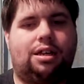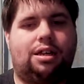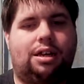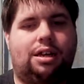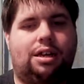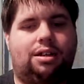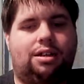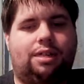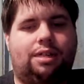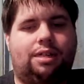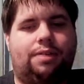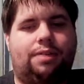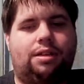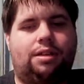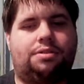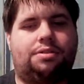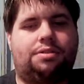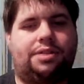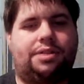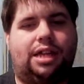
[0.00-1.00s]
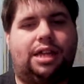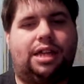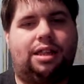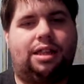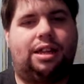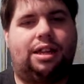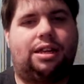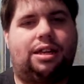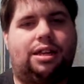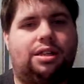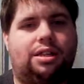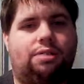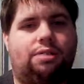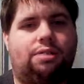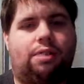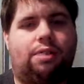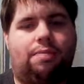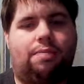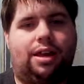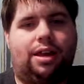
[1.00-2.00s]
it'll give you an interesting lead into
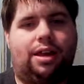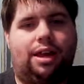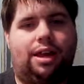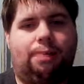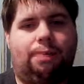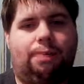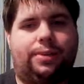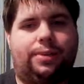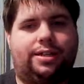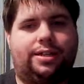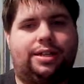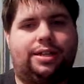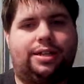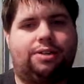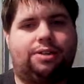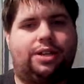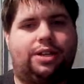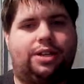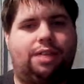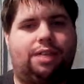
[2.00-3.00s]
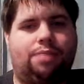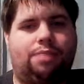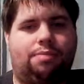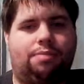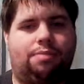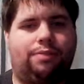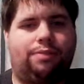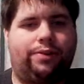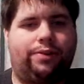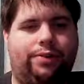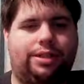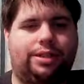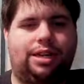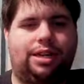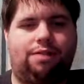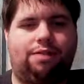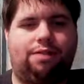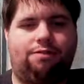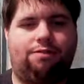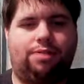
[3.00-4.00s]
what might happen. It's actually got me a bit
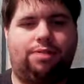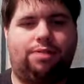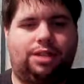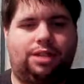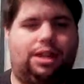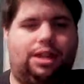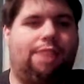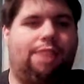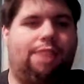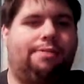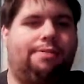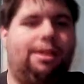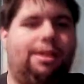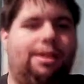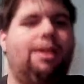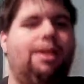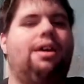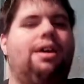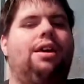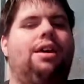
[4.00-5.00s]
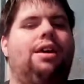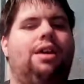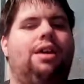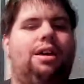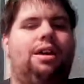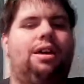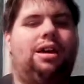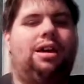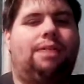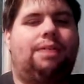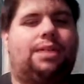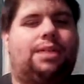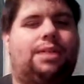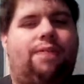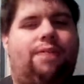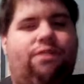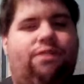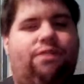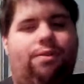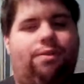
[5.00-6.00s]
excited for what's going to happen. I've
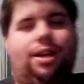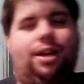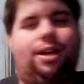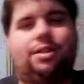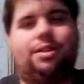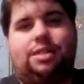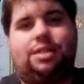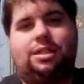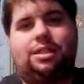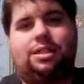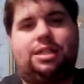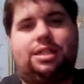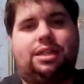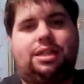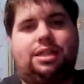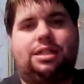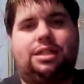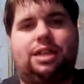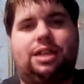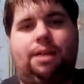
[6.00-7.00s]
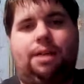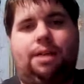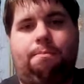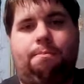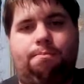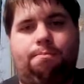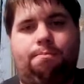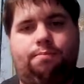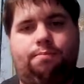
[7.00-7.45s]
said for a while that this is a